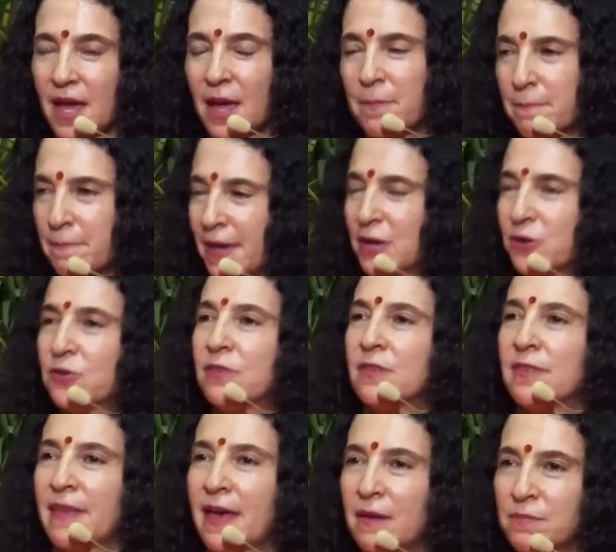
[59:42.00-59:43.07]
I'm better
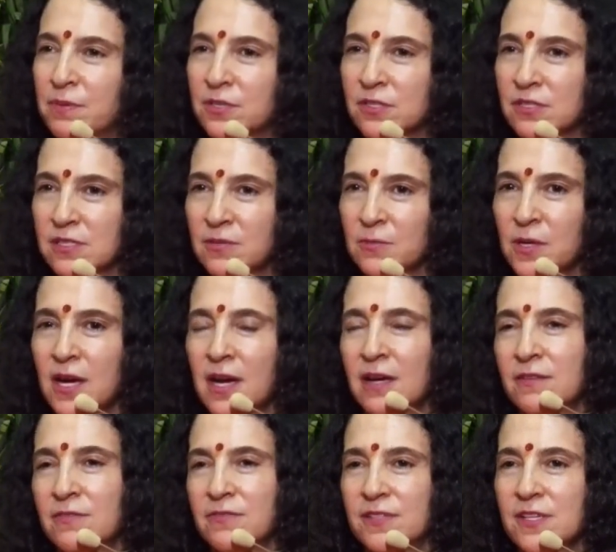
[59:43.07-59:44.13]
than that person. What
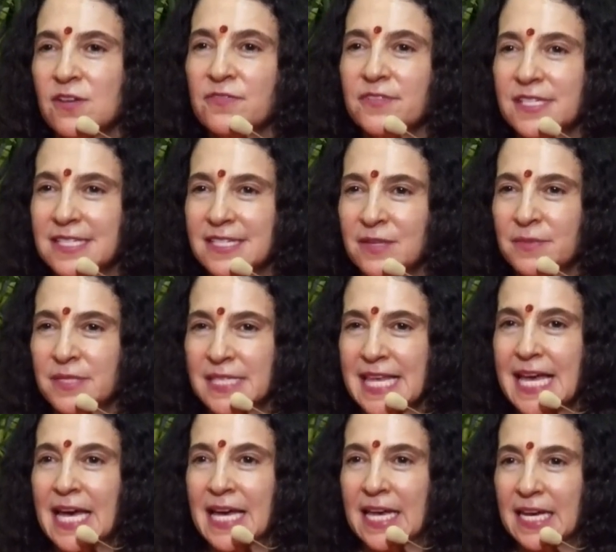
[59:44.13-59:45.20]
kind of self-esteem is
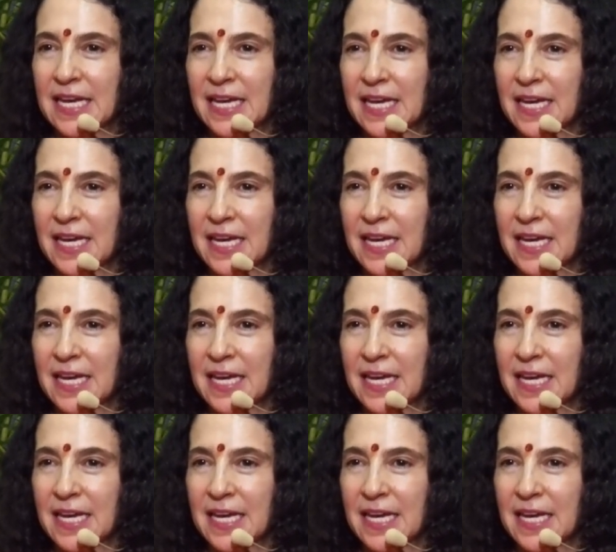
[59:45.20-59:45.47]
that?